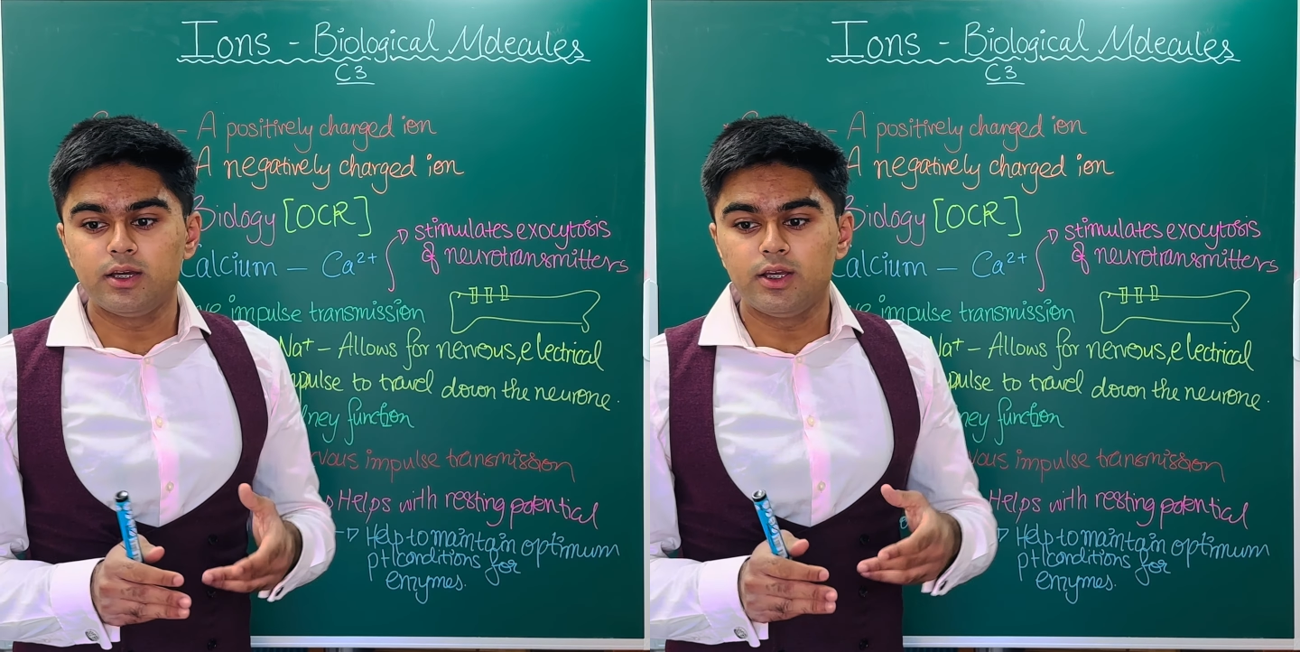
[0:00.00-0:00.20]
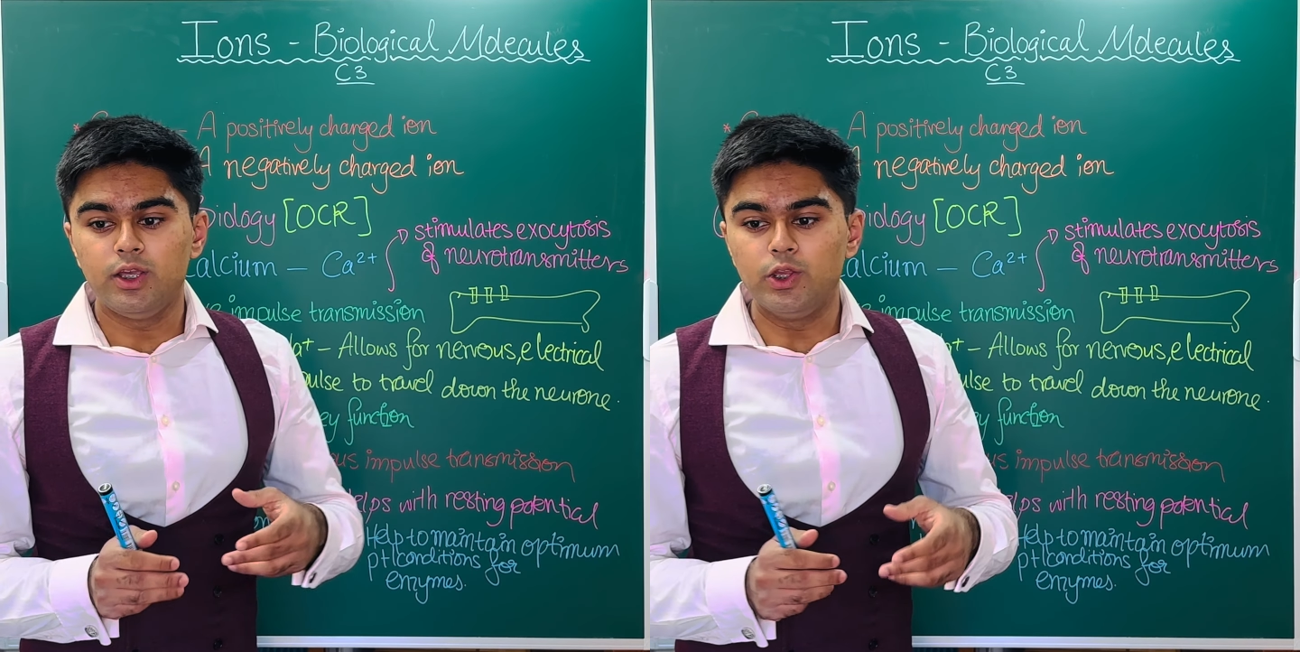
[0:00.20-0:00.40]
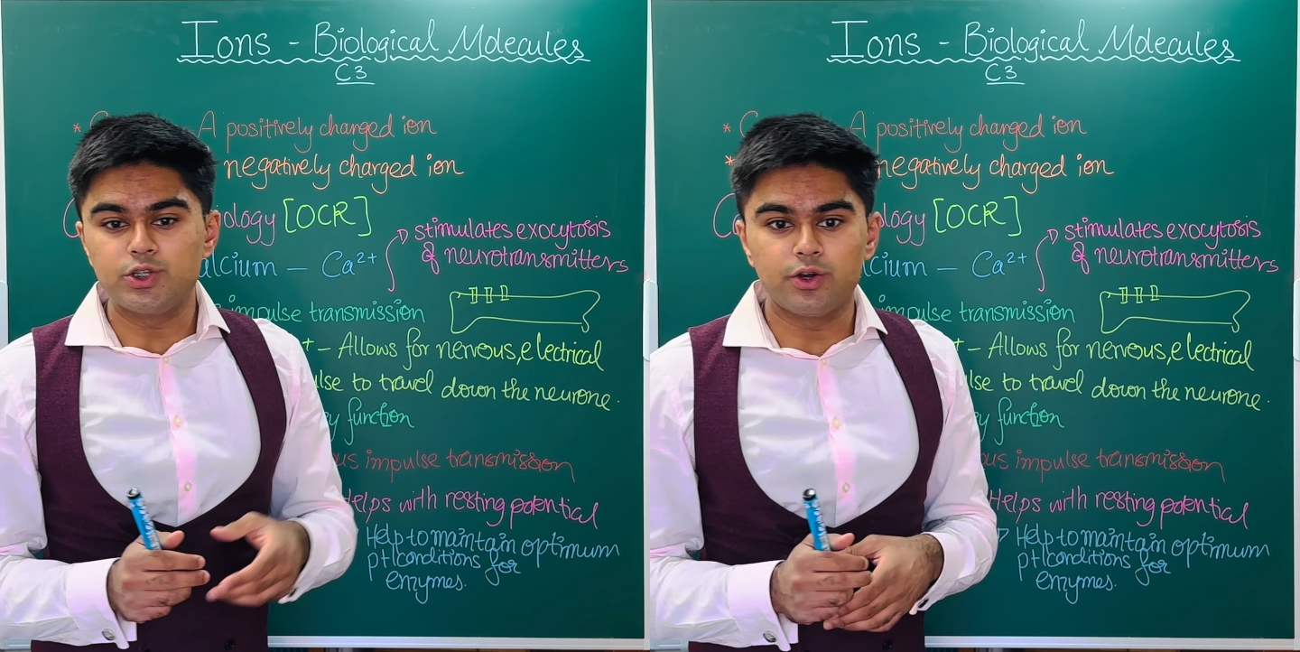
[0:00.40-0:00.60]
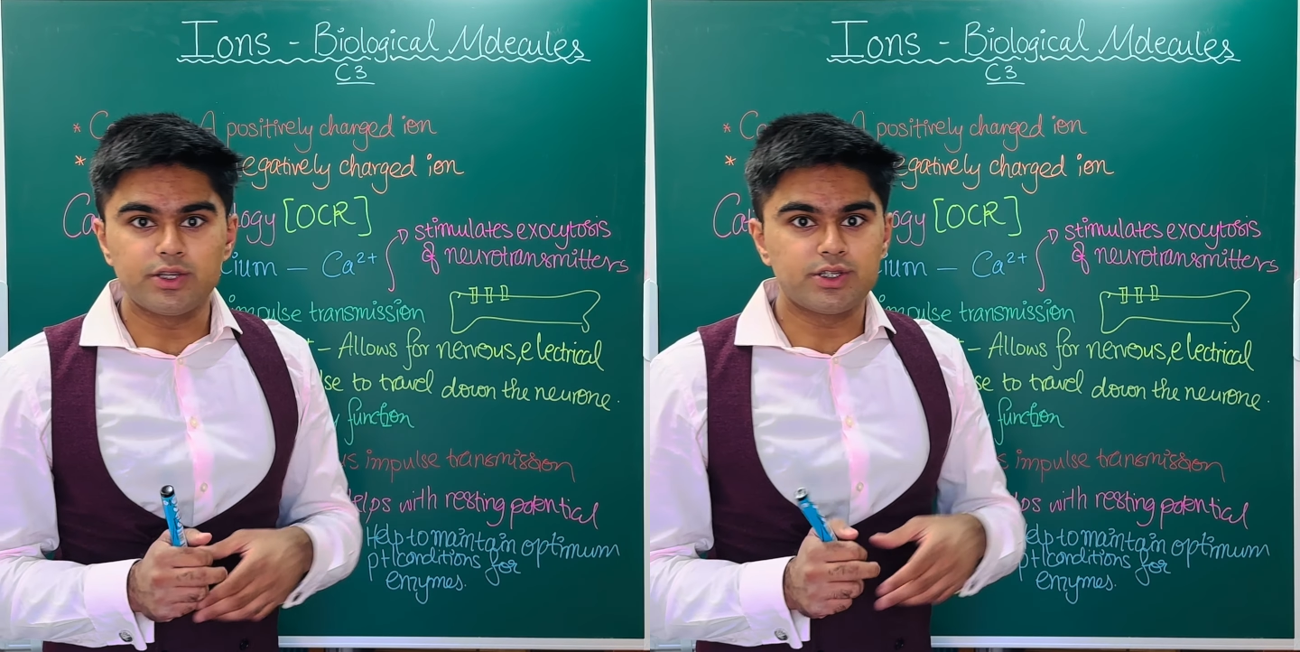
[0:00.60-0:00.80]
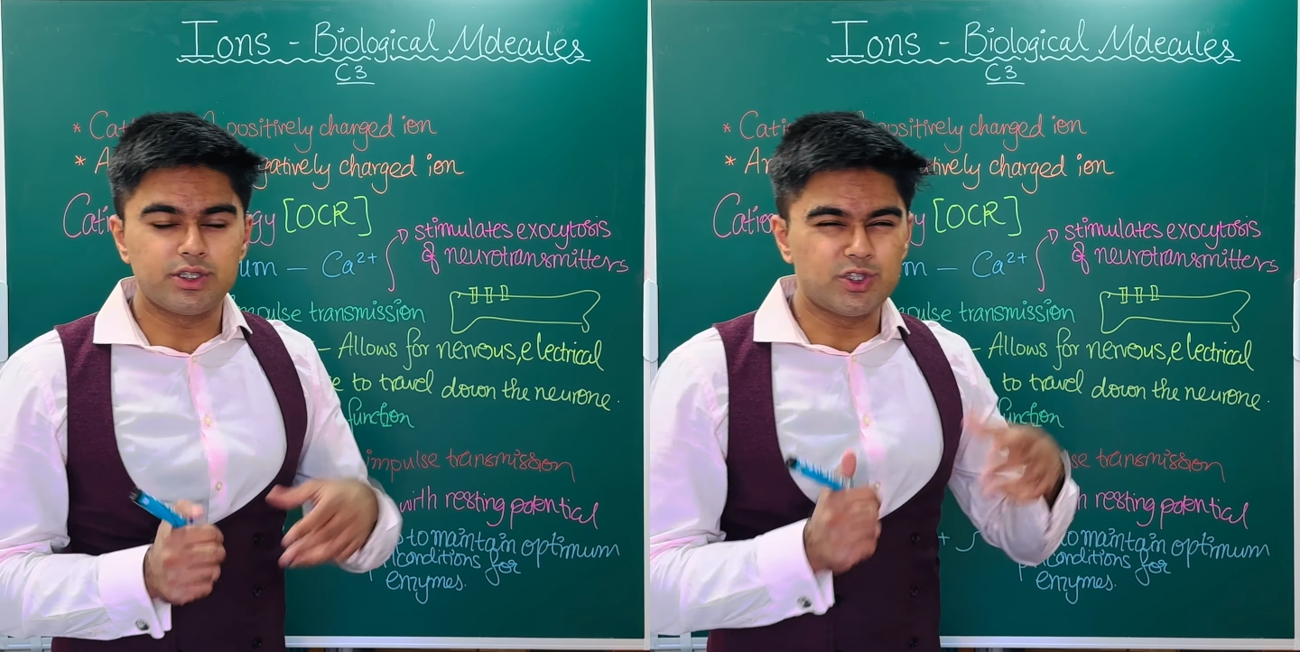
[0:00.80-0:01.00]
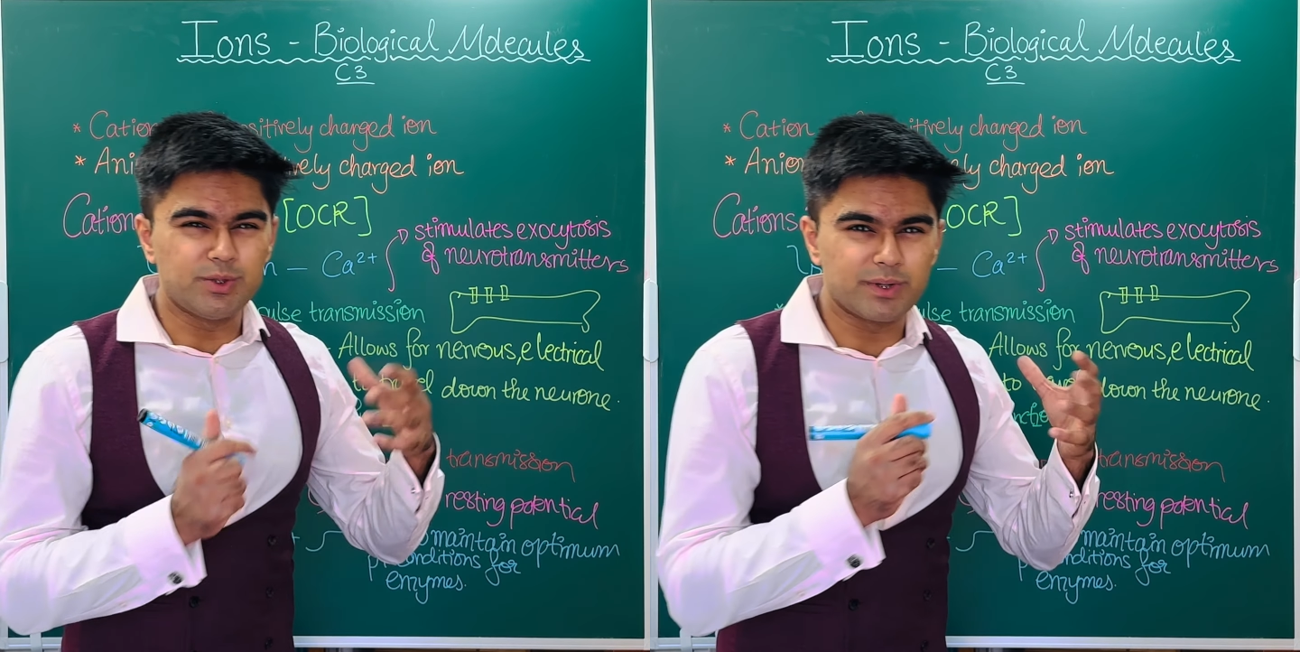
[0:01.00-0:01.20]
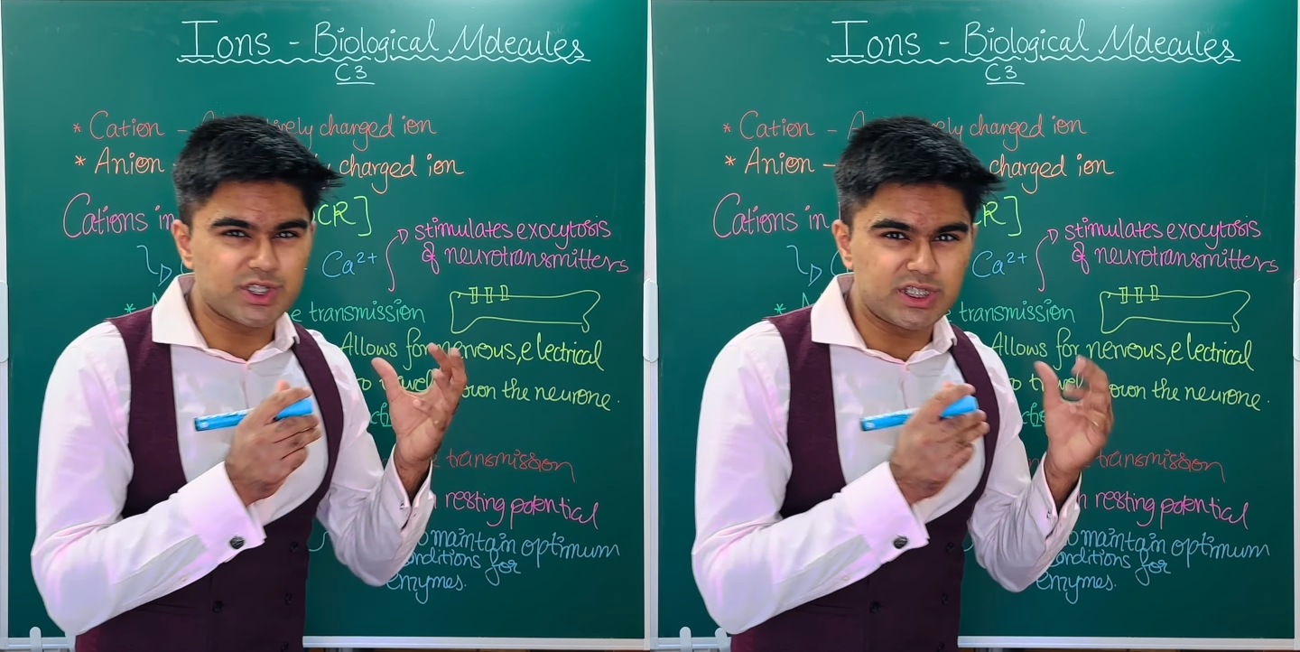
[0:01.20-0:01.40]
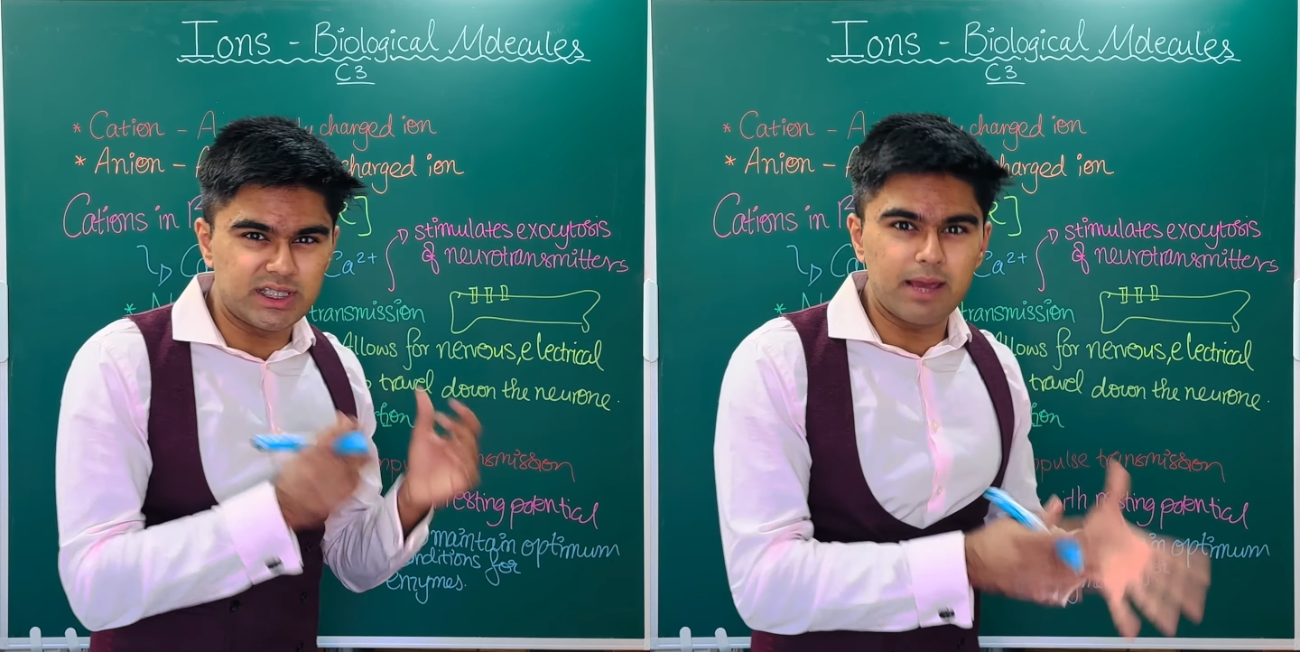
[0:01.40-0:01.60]
you to go into too much
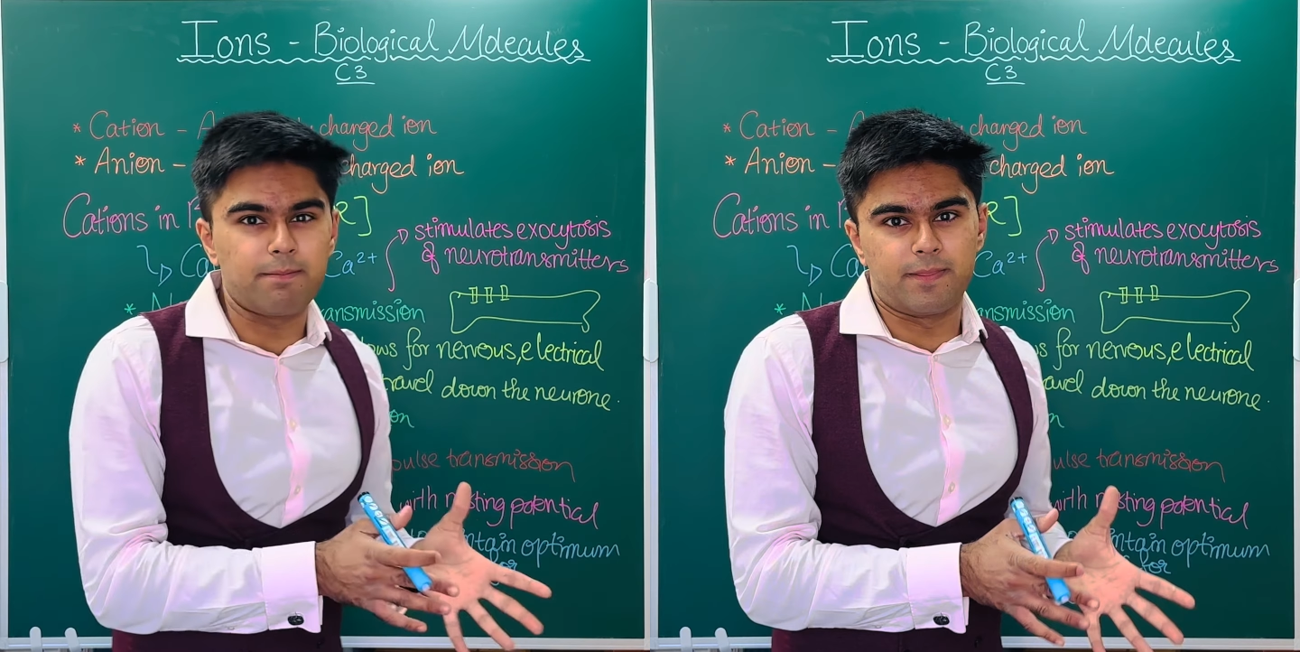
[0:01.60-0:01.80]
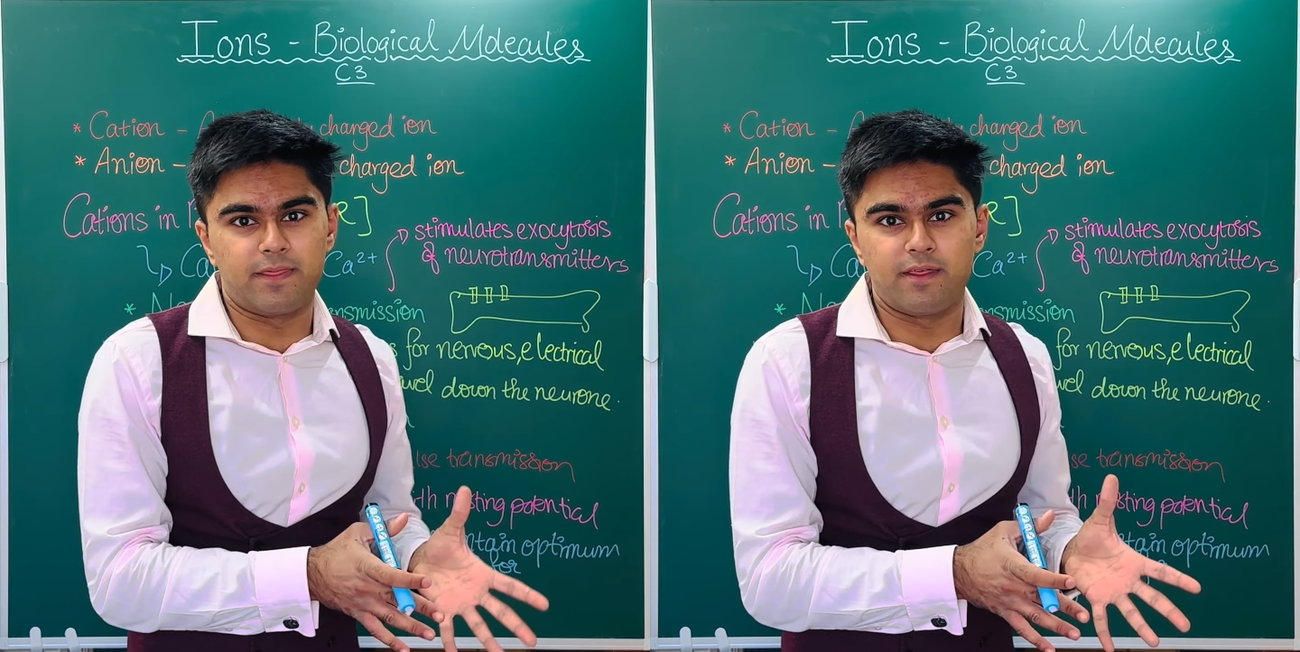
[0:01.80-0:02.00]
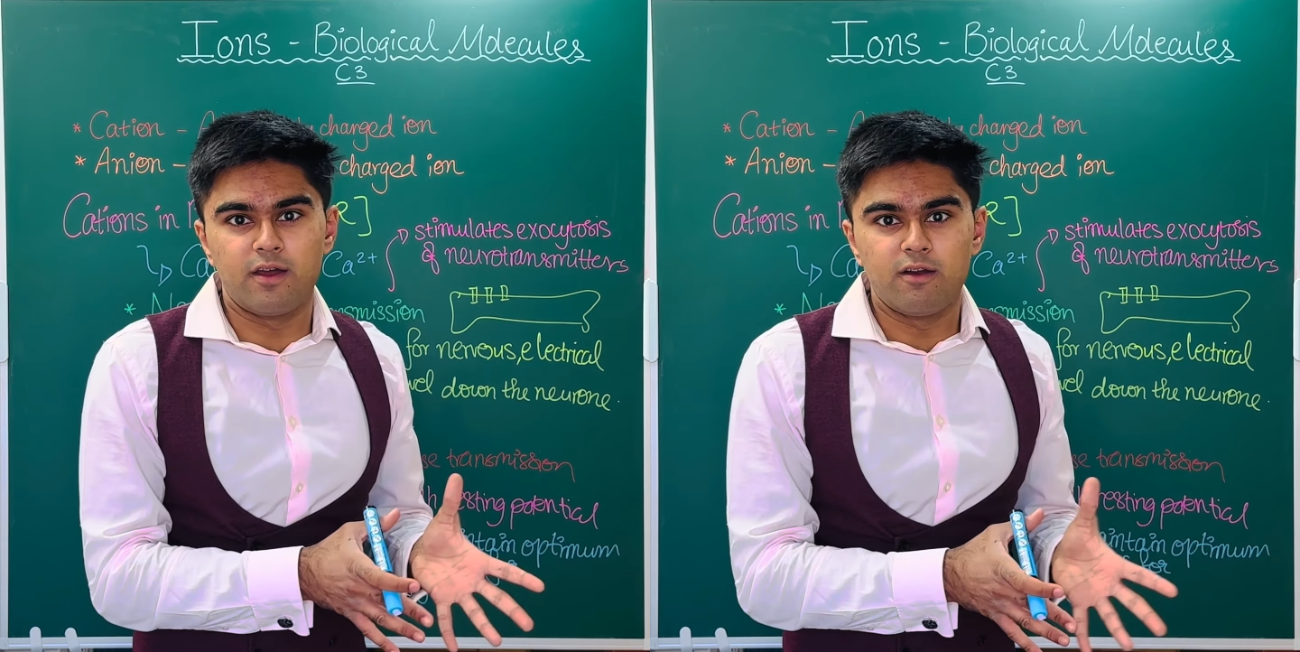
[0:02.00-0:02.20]
depth